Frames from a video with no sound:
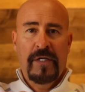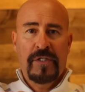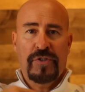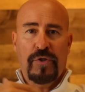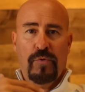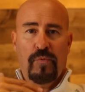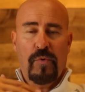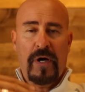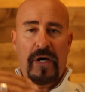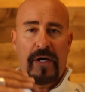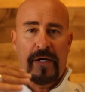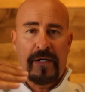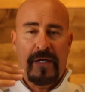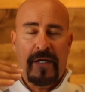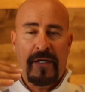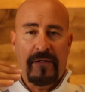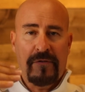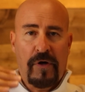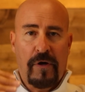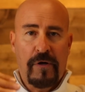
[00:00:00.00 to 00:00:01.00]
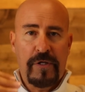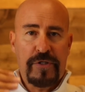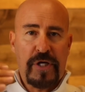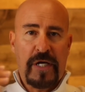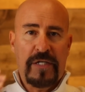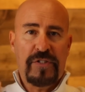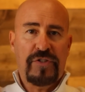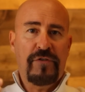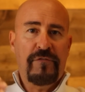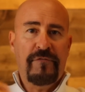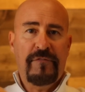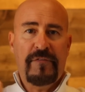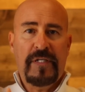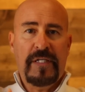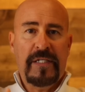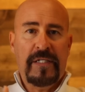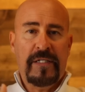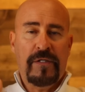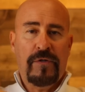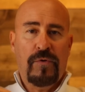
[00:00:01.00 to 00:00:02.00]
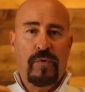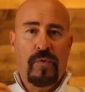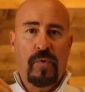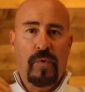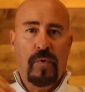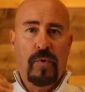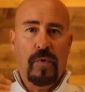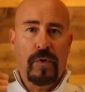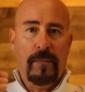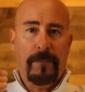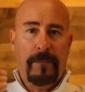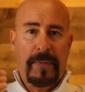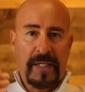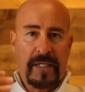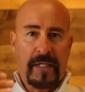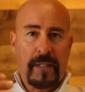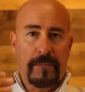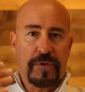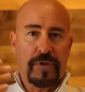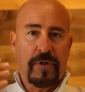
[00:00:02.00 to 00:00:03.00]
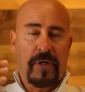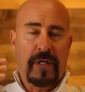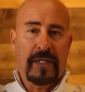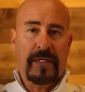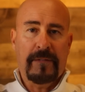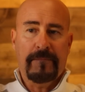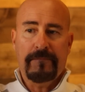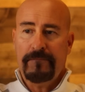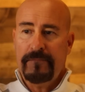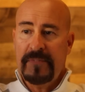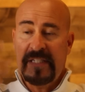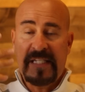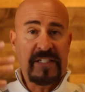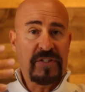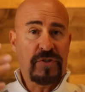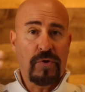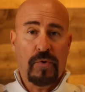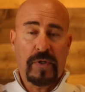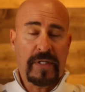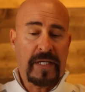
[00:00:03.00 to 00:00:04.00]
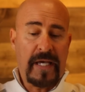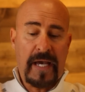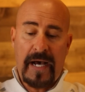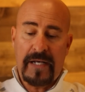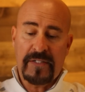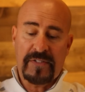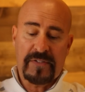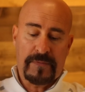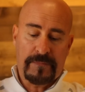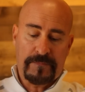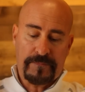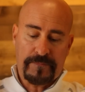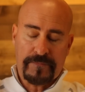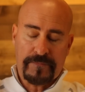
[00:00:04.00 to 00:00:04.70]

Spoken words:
to run a large SUV or pickup truck, diesel or gas.